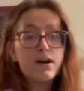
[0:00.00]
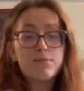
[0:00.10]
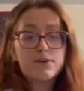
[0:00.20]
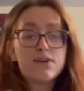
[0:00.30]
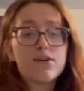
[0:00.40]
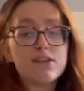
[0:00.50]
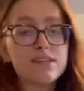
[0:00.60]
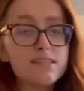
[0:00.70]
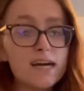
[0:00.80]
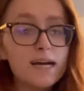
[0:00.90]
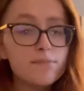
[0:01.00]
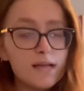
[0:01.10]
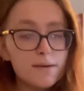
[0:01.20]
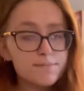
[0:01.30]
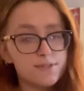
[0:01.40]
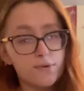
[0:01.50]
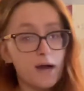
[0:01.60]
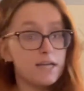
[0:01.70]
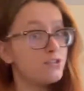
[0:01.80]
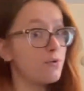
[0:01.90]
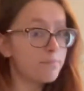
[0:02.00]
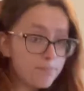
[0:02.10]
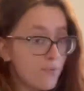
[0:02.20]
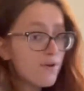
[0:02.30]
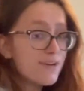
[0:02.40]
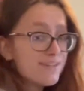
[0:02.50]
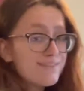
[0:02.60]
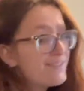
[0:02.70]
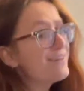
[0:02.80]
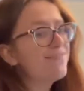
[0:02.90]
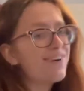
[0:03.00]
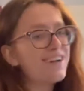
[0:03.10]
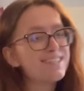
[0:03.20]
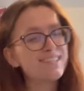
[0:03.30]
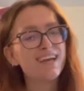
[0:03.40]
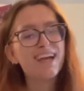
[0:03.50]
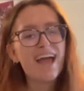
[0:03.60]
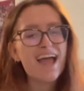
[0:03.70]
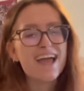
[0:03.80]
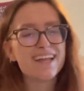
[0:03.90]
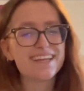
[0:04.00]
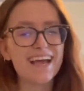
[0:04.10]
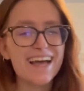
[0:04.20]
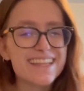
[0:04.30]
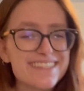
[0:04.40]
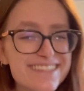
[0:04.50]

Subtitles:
I'll put it all on time lapse so I don't bore you too much. And yeah, let's